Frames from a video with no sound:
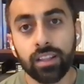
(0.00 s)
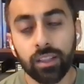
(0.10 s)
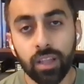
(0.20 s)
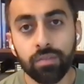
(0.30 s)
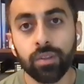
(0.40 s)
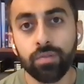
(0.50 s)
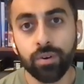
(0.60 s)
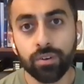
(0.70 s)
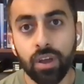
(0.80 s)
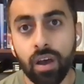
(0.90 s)
level of
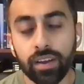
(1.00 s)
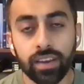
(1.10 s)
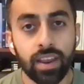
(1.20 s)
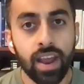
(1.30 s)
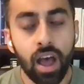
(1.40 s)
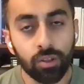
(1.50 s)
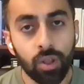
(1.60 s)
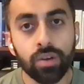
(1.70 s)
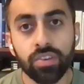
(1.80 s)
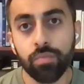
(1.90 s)
your dog and, and how
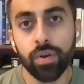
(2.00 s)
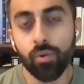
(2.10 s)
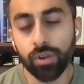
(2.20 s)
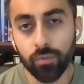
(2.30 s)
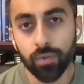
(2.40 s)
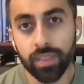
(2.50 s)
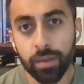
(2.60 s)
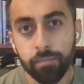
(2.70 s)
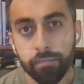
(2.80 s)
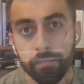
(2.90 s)
long you've been working with them.